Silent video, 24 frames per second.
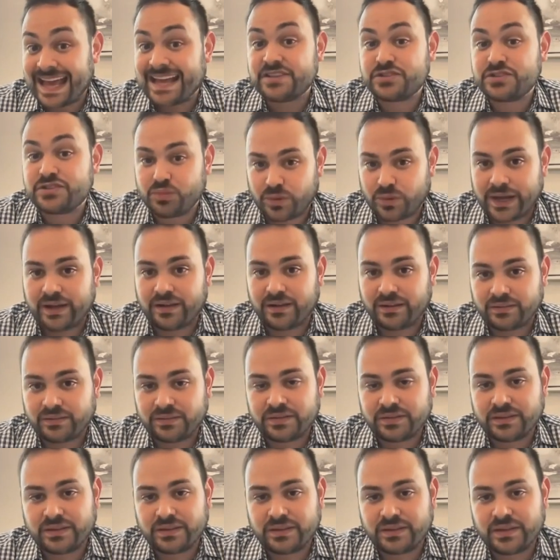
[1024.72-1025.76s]
as well.
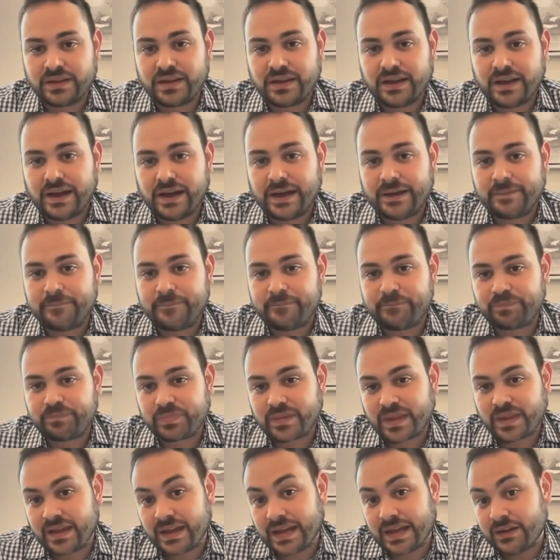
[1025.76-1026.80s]
And
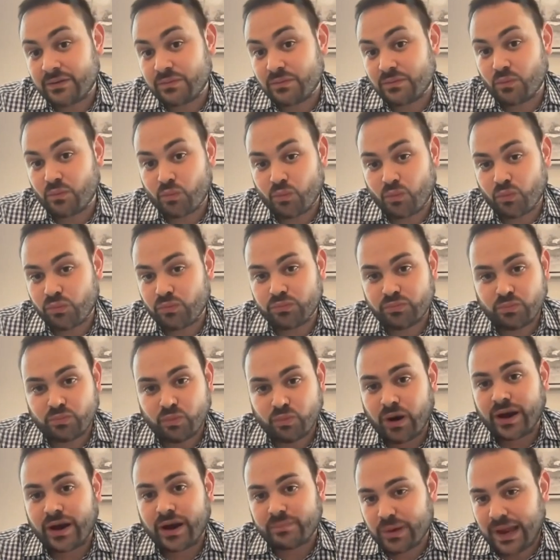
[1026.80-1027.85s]

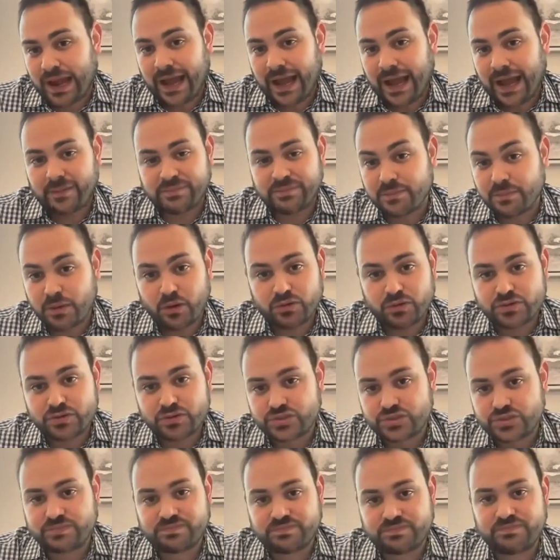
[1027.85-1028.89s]
one, perhaps the
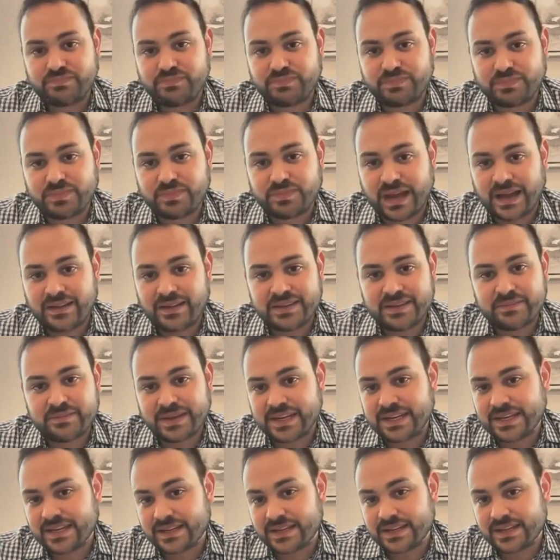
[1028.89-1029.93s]
most
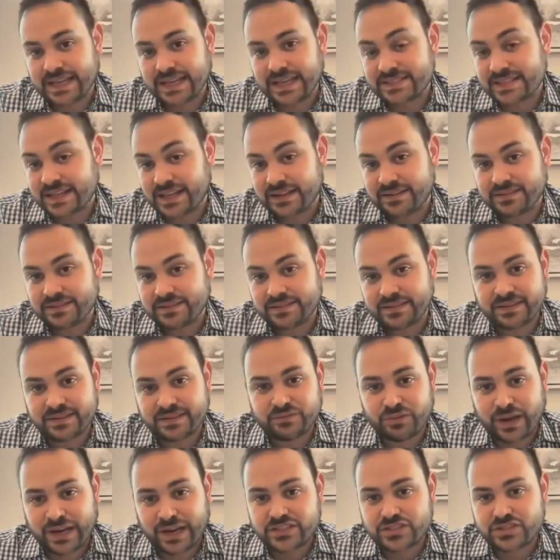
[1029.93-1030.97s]
immediate, is that
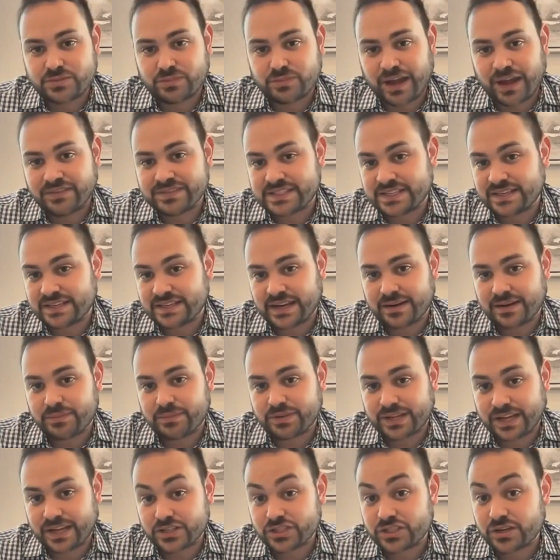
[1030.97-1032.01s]
rights to privacy and data
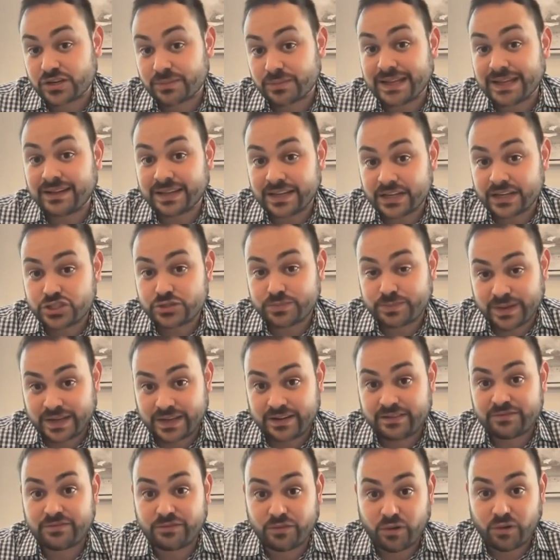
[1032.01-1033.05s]
protection could be a
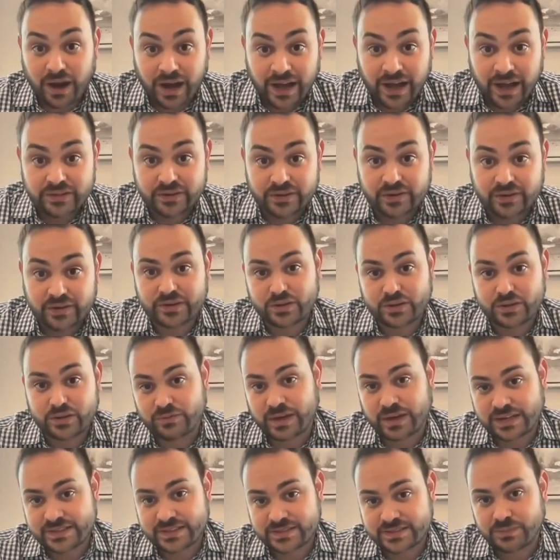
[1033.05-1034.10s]
linchpin for other human
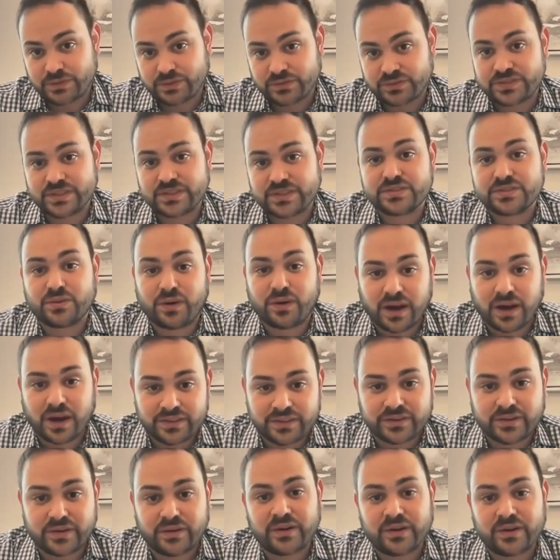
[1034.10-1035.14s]
rights abuses or
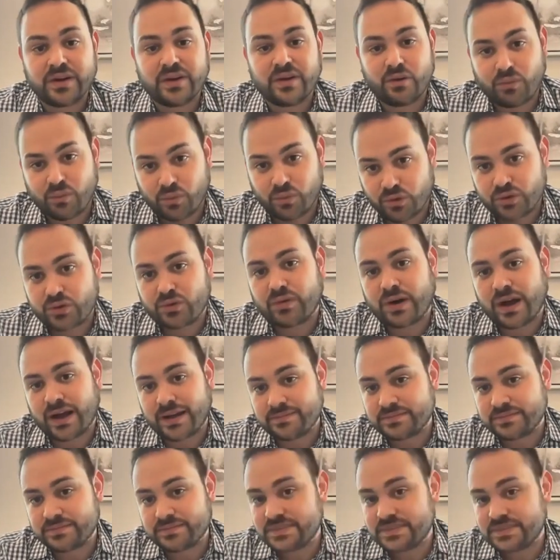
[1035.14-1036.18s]
other war
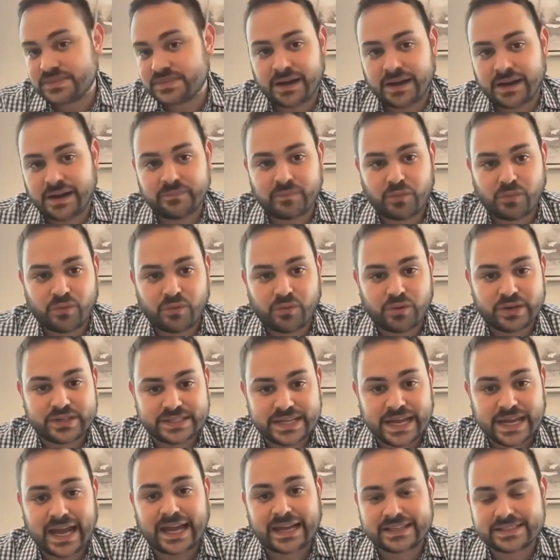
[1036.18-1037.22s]
crimes or
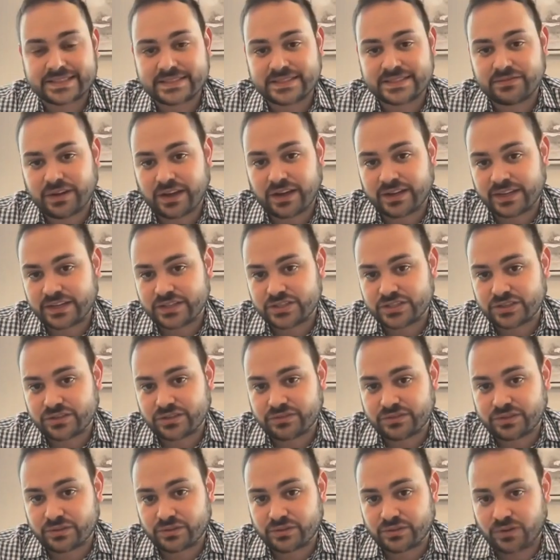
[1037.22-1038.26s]
attacks in violation
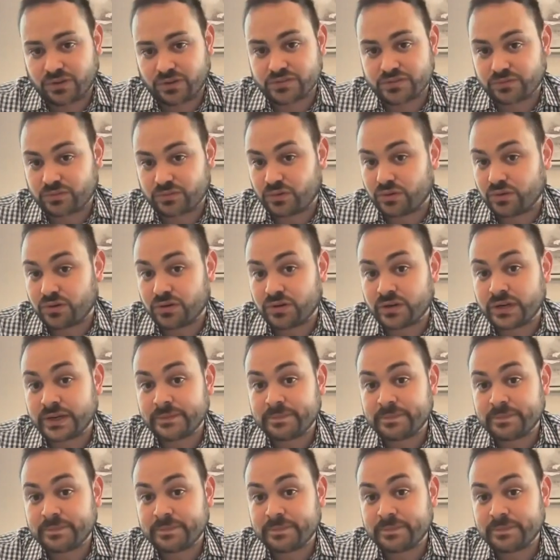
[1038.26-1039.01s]
of the laws of war.